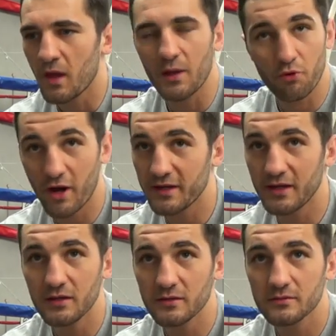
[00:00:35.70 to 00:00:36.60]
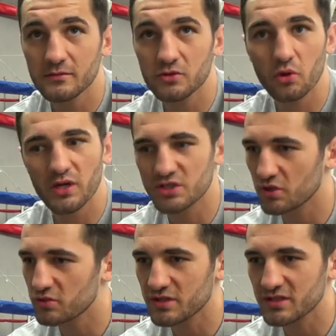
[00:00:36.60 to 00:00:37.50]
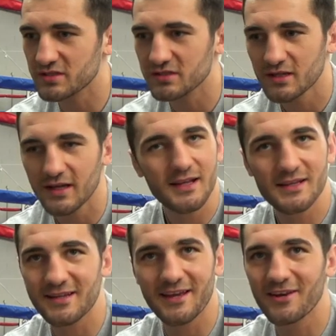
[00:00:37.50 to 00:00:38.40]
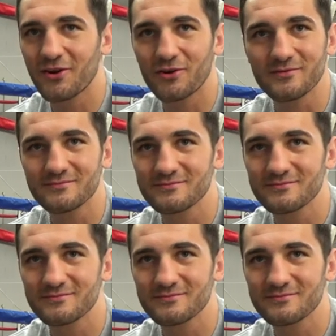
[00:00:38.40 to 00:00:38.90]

I'm ready, no excuses, let's get it on.